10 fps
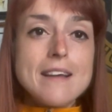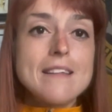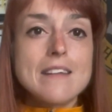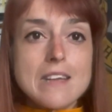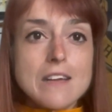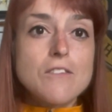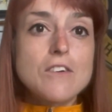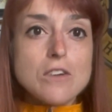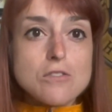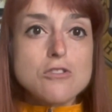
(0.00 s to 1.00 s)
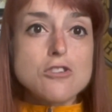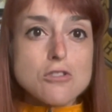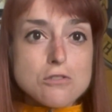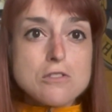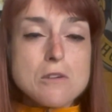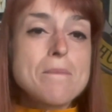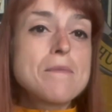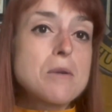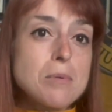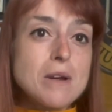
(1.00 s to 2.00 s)
looking for used shoes
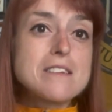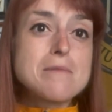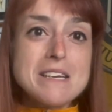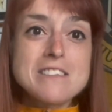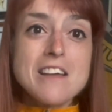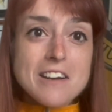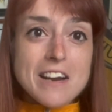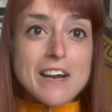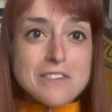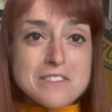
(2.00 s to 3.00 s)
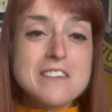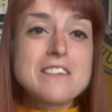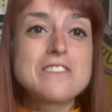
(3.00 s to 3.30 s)
to bring to my slaughterhouse.